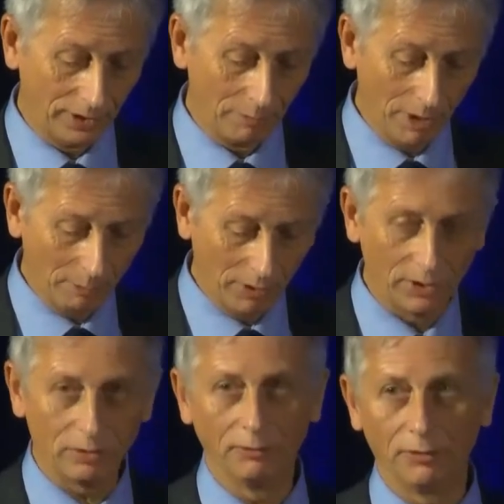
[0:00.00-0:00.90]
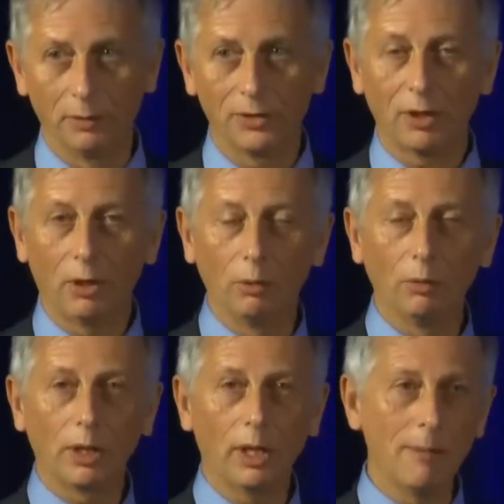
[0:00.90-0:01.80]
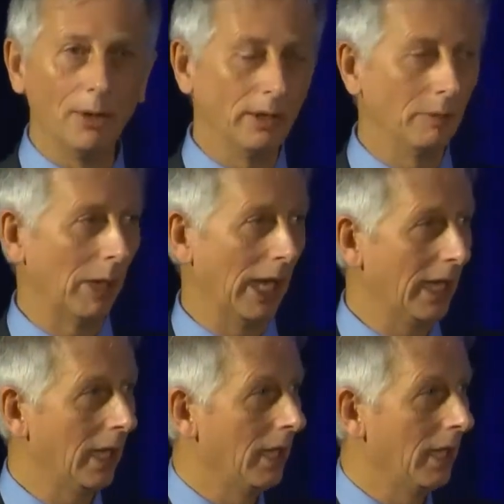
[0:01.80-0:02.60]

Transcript: And my personal view is the whole climate debate